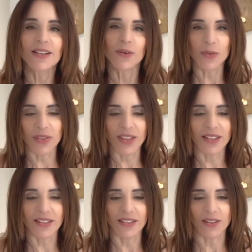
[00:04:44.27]

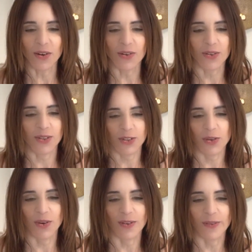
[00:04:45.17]
within your
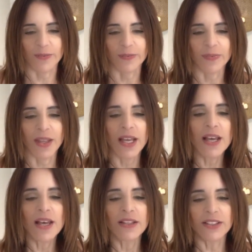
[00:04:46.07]
control.
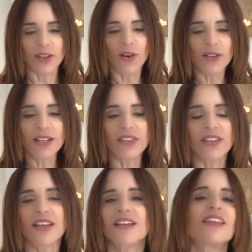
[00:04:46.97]
The only
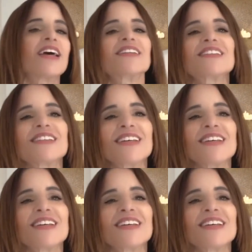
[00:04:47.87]
thing that